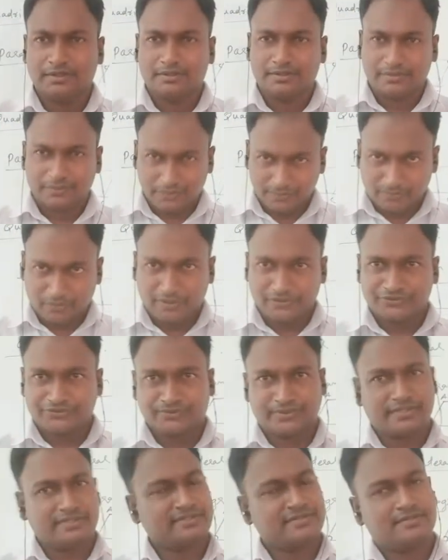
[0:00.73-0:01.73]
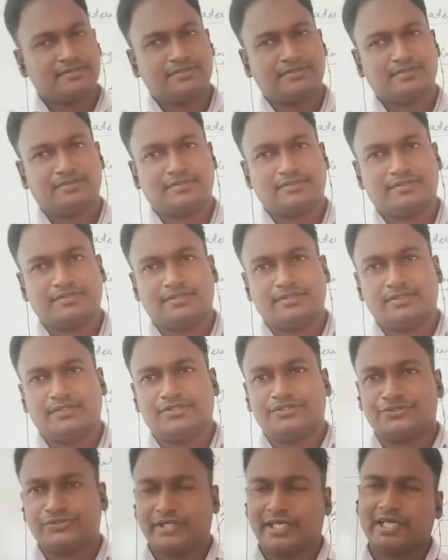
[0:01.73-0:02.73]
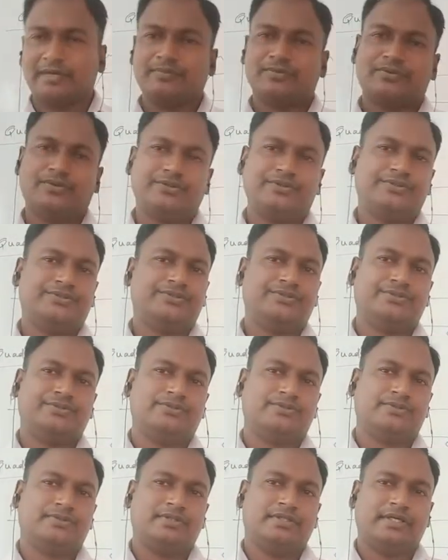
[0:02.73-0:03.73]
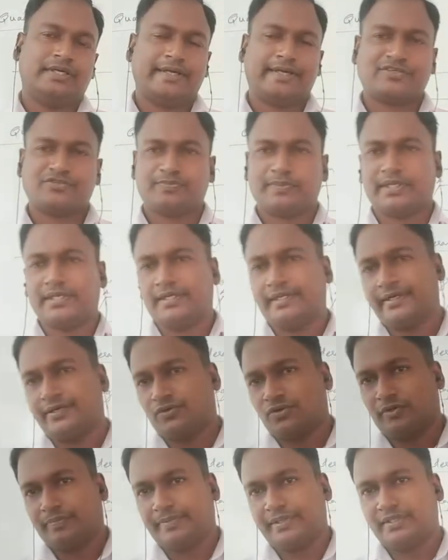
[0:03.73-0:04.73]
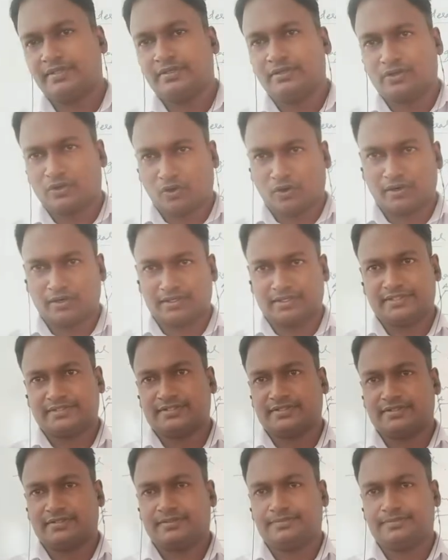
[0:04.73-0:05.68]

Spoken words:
Good morning, students. Today I am going to explain a topic quadrilateral.